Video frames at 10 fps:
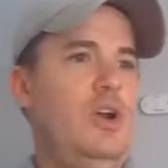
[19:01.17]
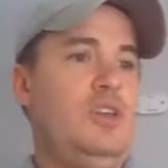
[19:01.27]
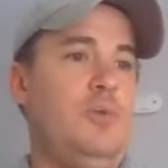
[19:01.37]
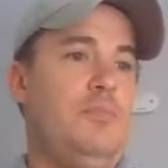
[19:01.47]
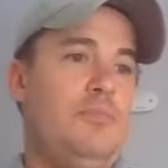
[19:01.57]

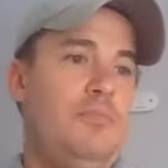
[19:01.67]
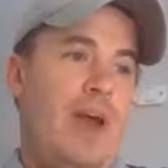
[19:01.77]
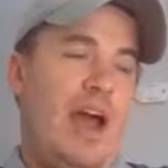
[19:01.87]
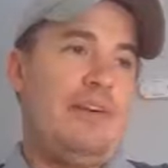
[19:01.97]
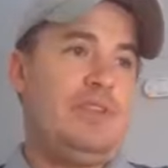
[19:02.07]
you
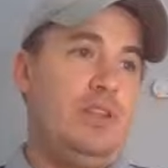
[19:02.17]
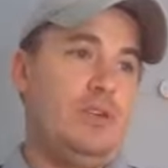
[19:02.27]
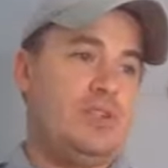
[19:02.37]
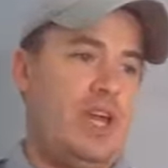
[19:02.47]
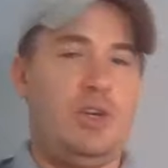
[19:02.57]
have to either
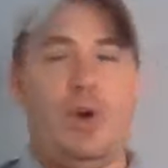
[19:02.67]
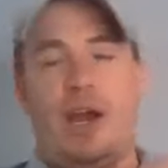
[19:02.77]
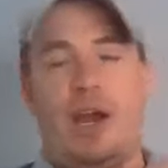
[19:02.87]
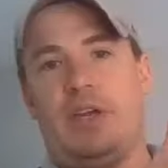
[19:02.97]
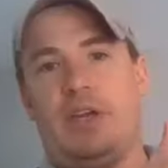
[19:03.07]
say, do I
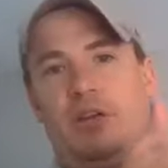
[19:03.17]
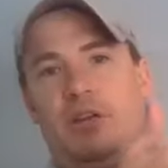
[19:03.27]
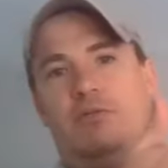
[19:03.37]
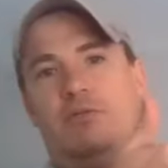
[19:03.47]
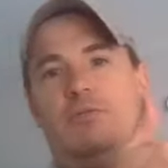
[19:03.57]
have a
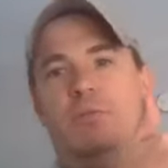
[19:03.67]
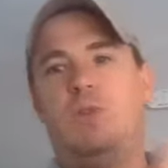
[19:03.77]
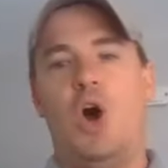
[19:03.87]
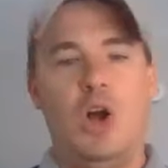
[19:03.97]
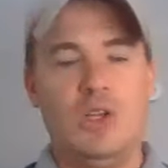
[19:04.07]

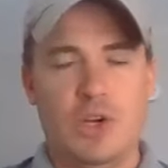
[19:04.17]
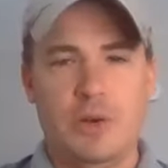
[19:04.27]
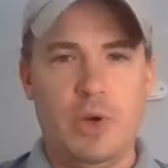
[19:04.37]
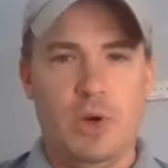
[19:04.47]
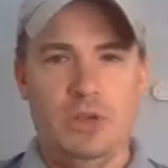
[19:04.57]

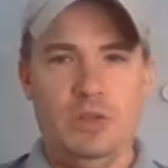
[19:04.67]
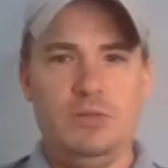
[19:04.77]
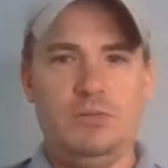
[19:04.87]
long-term goal?